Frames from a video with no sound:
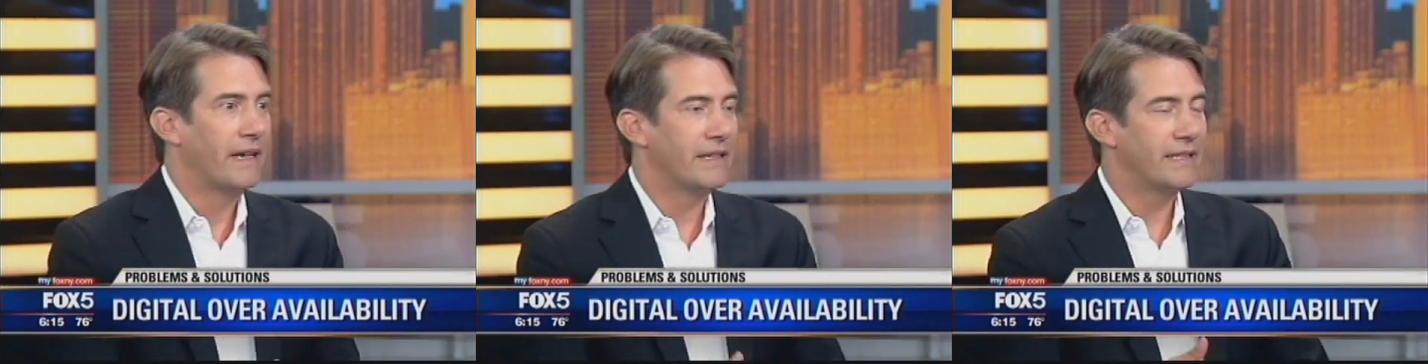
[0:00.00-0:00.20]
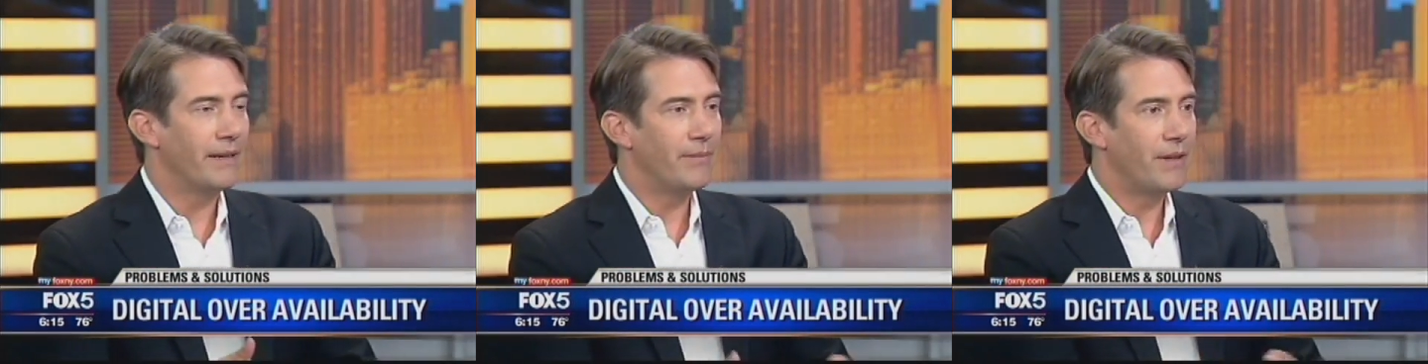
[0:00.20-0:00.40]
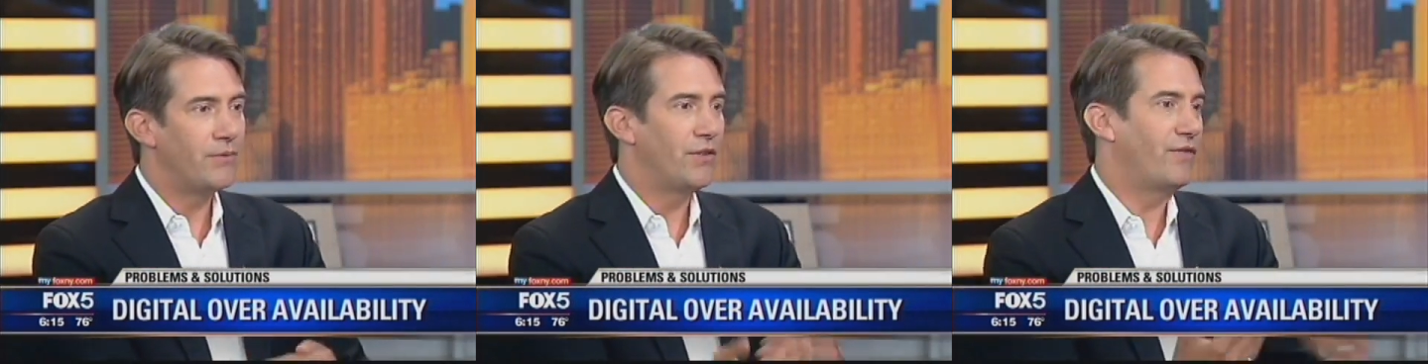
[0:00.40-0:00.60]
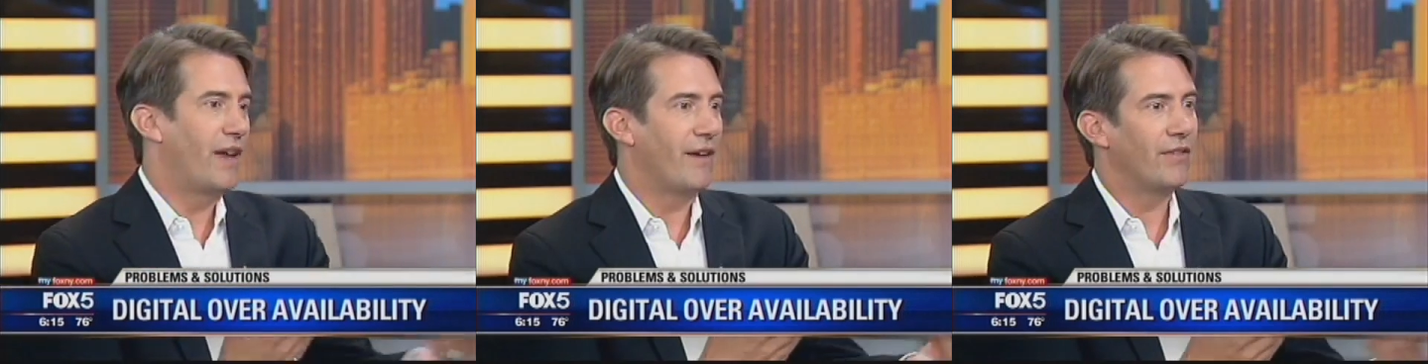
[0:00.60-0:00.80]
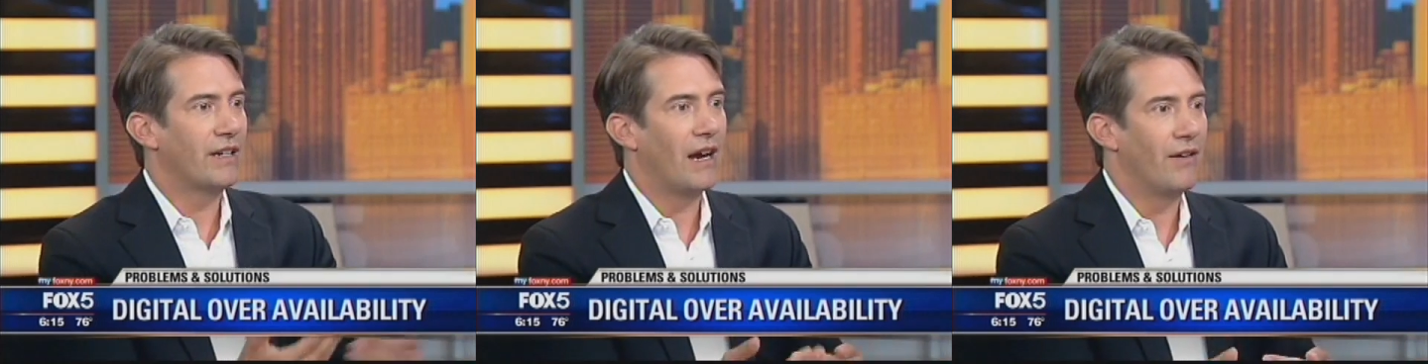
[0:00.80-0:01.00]
Because sometimes if you
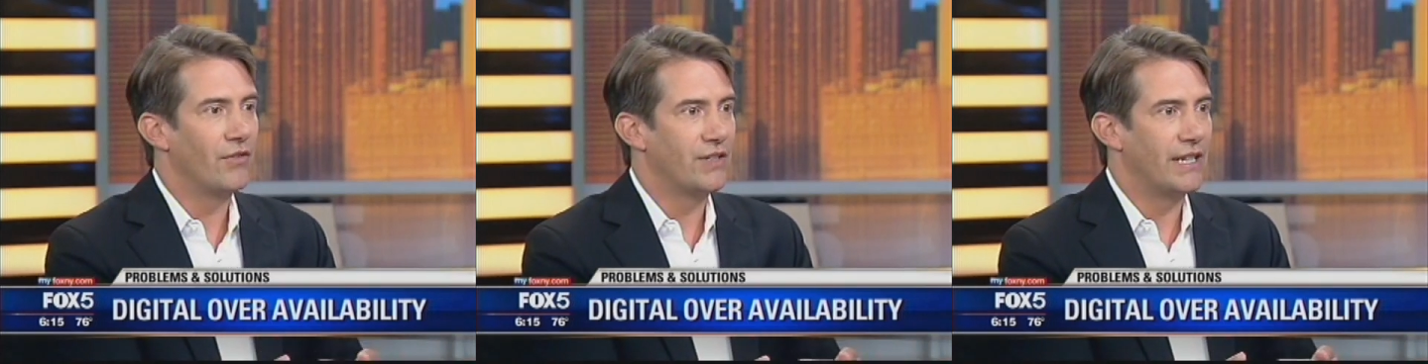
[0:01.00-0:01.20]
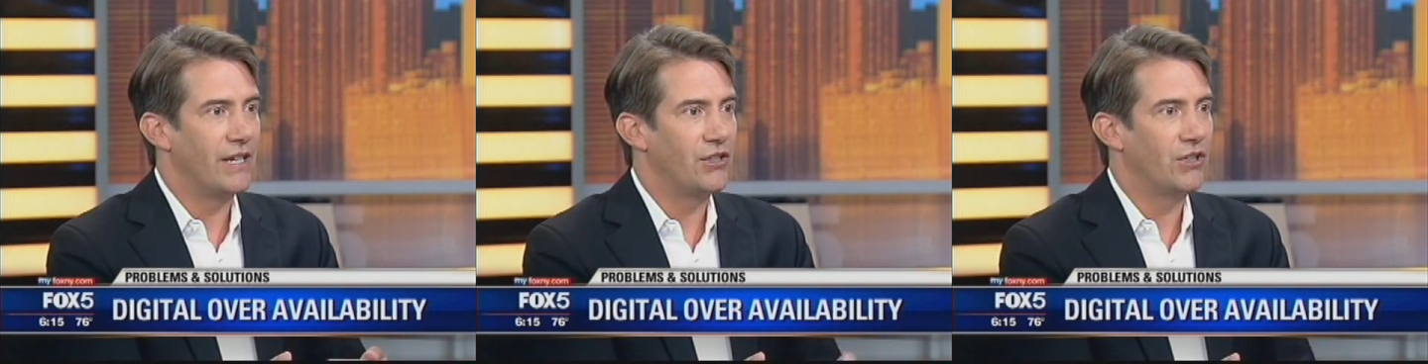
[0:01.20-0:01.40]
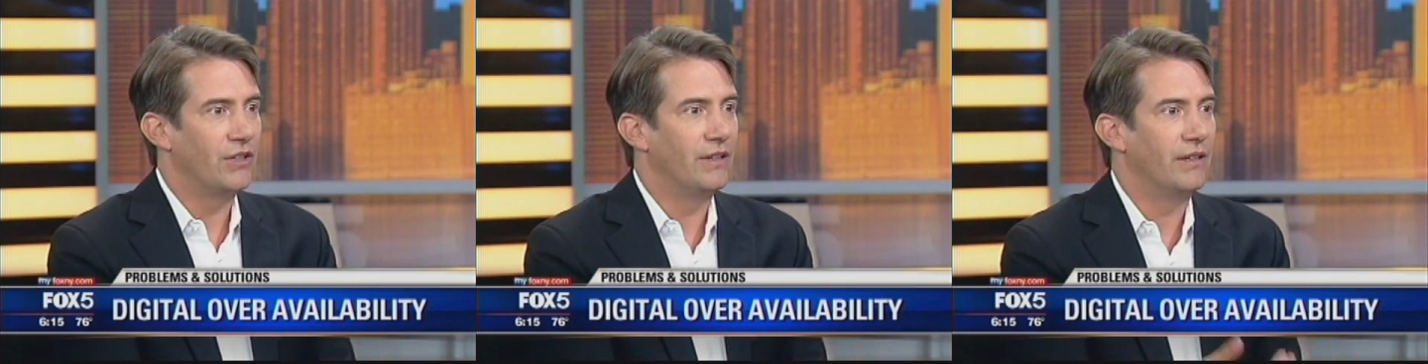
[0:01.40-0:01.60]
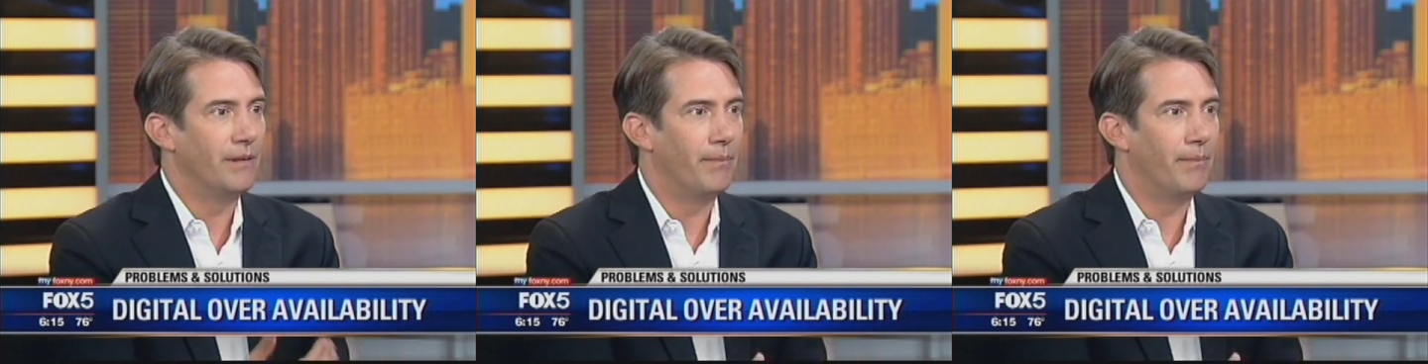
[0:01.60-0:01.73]
have a conversation,